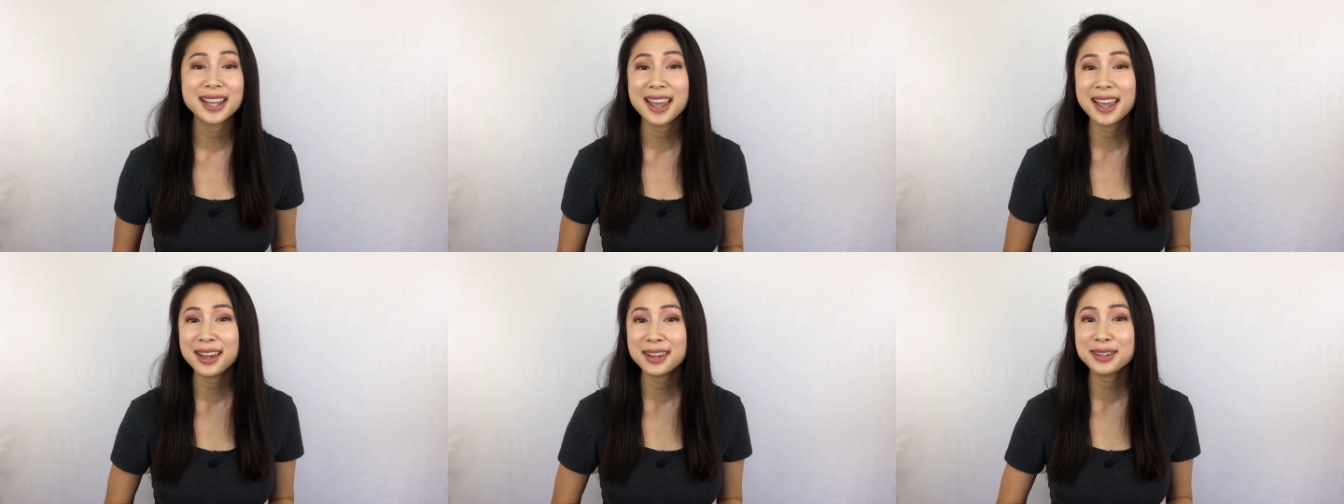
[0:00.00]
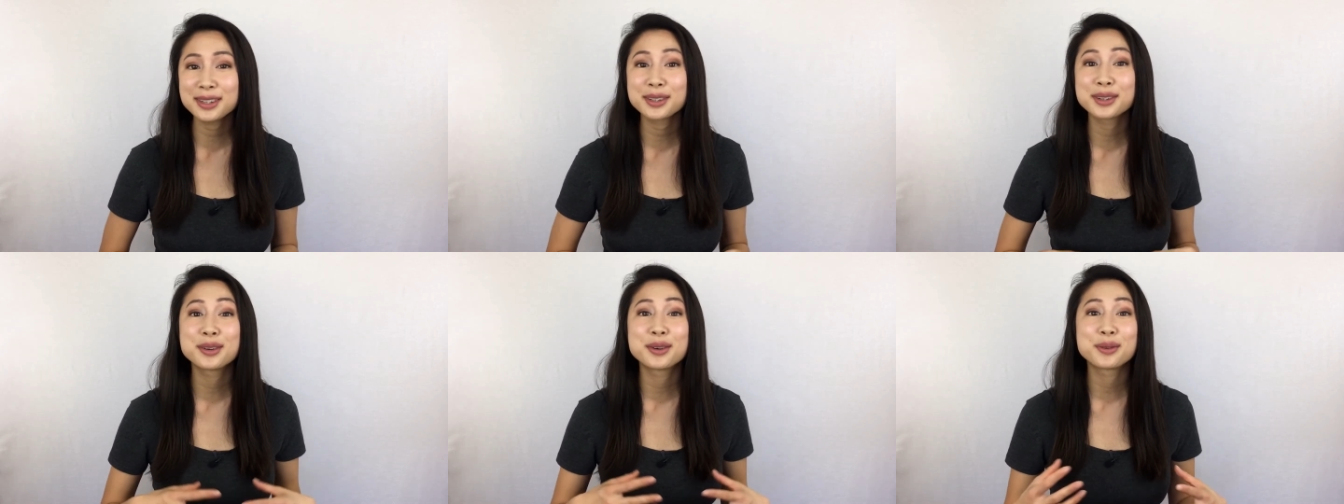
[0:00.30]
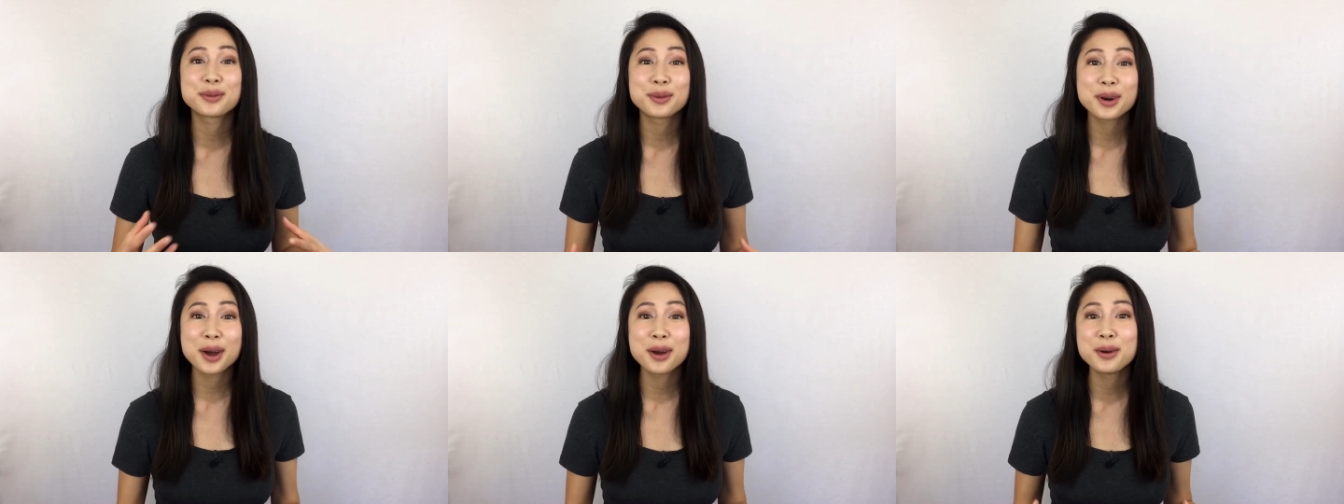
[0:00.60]
and
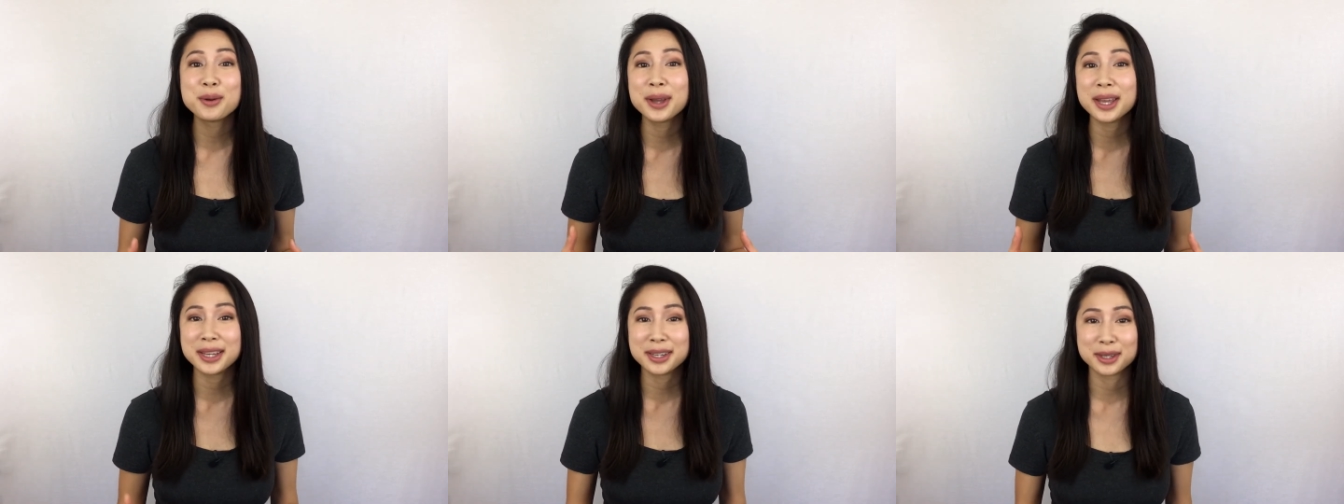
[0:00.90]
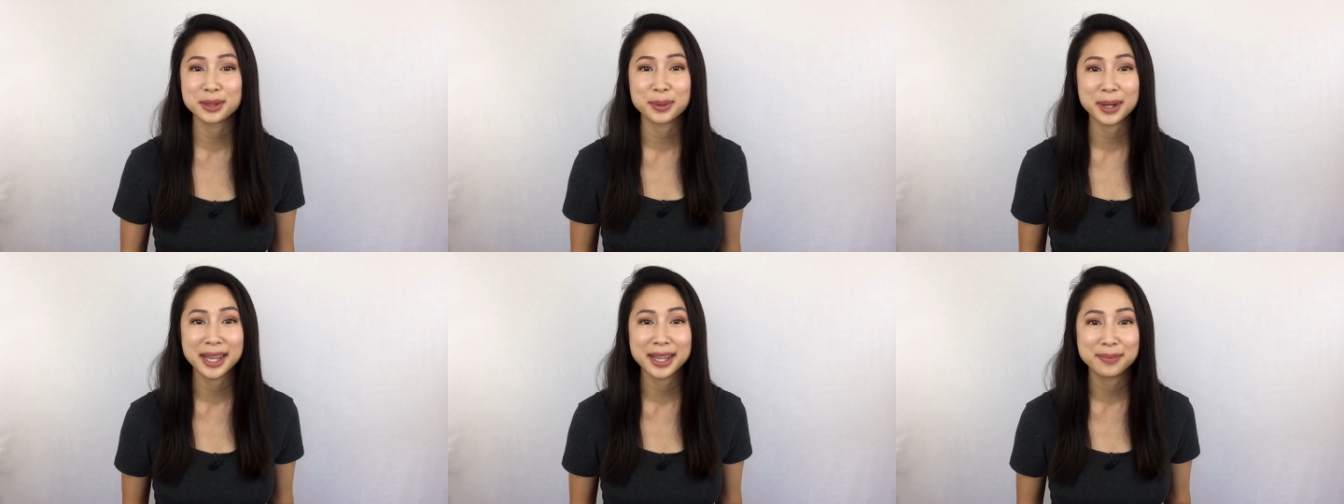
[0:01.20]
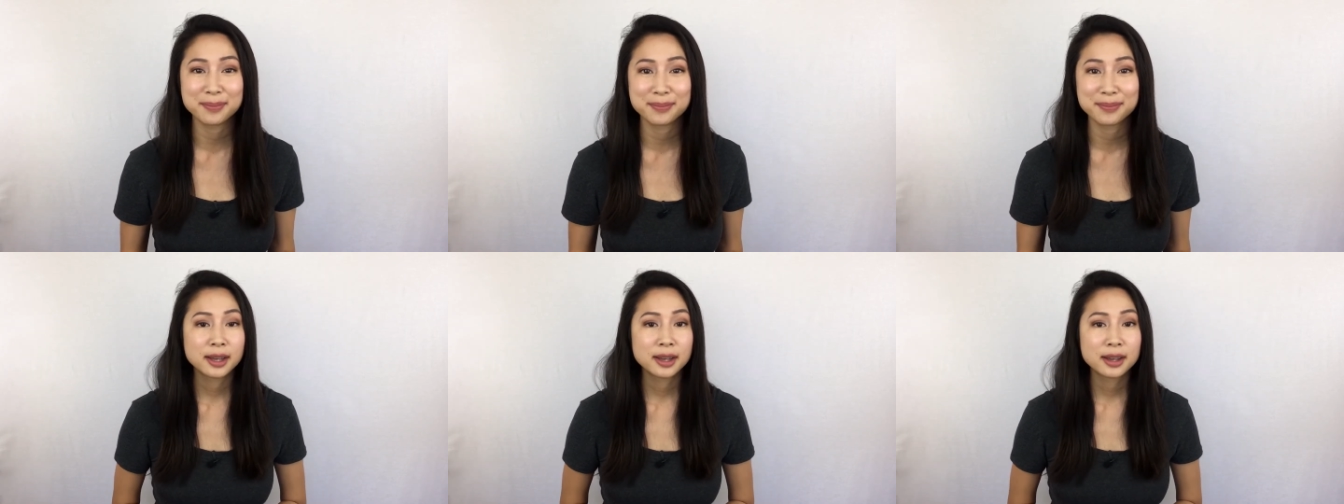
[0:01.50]
grow into it.
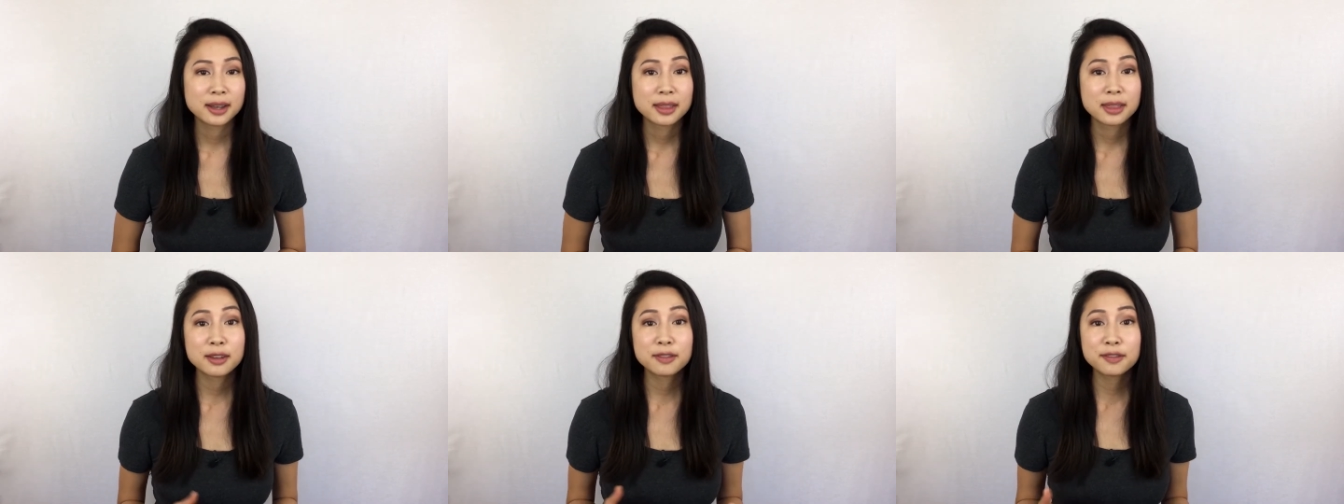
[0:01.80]
The